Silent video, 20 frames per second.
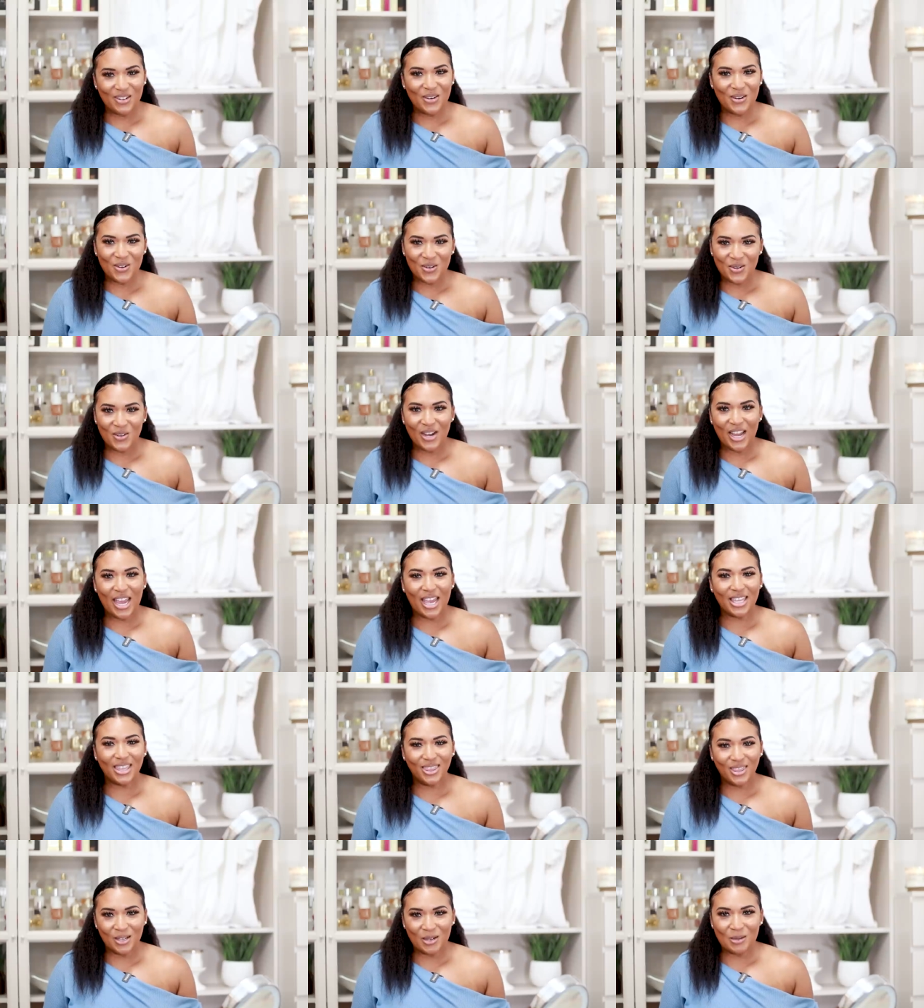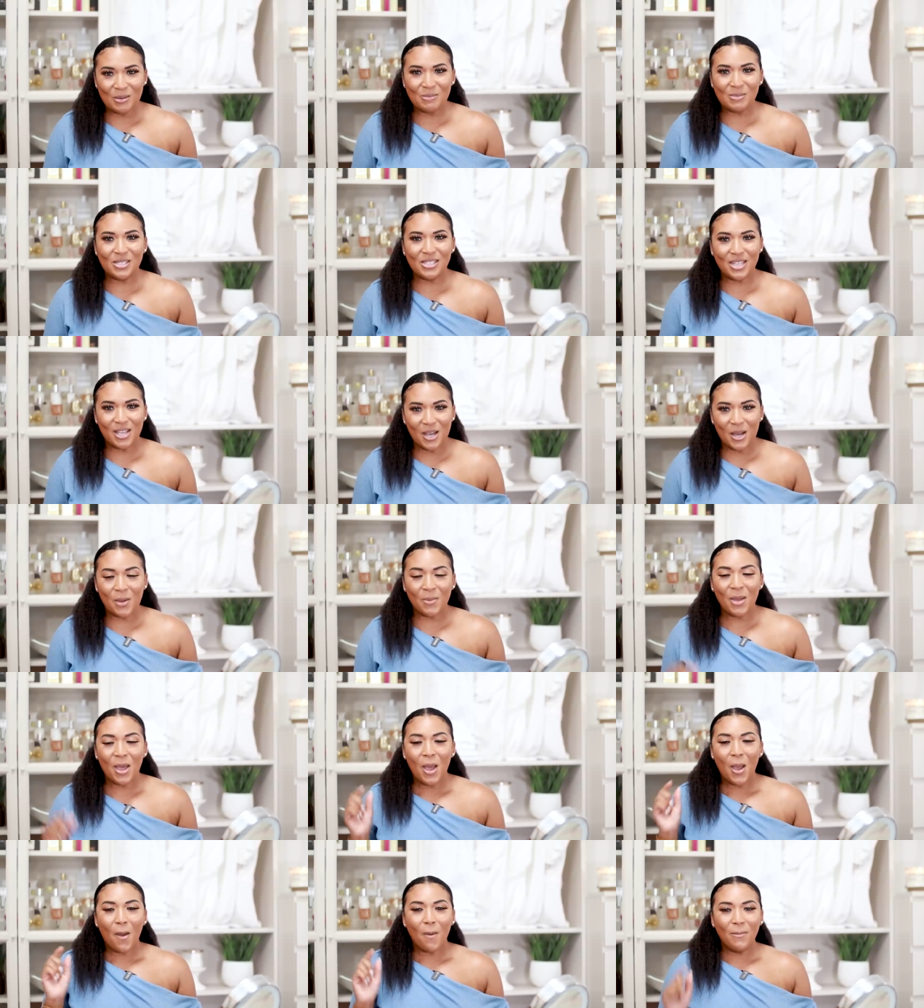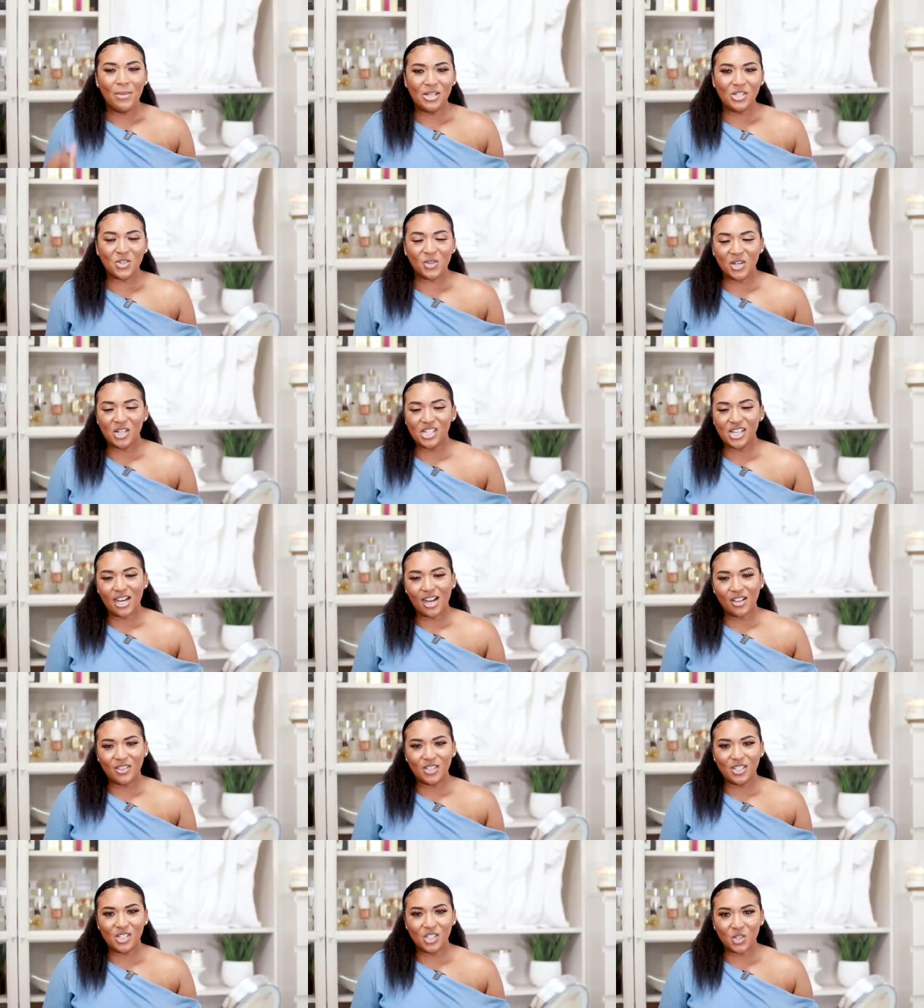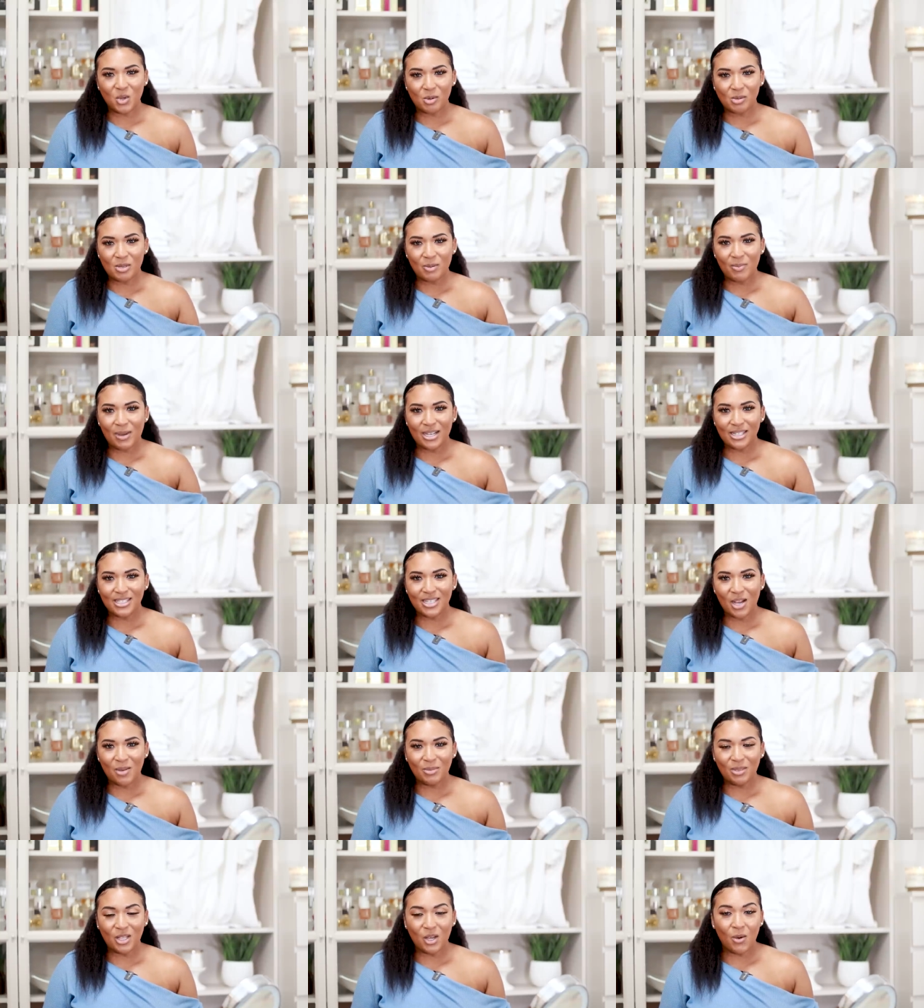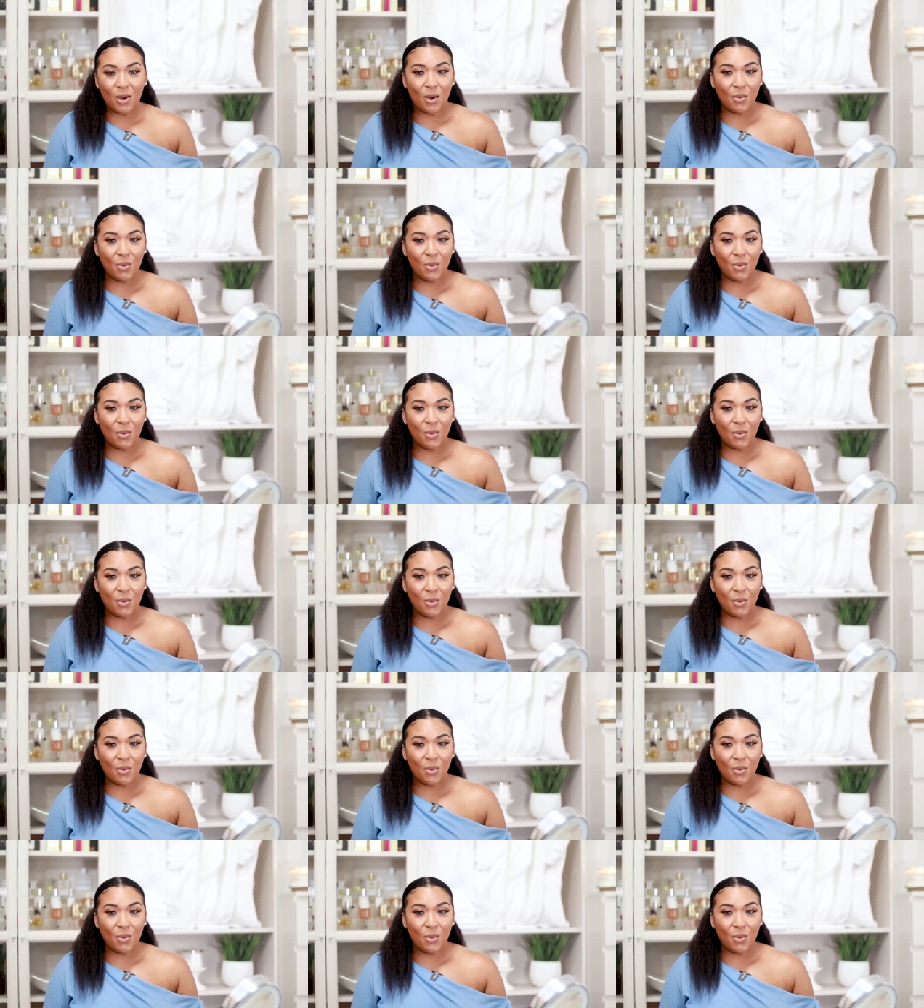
your girl a thumbs up. Be sure to check out the description box down below.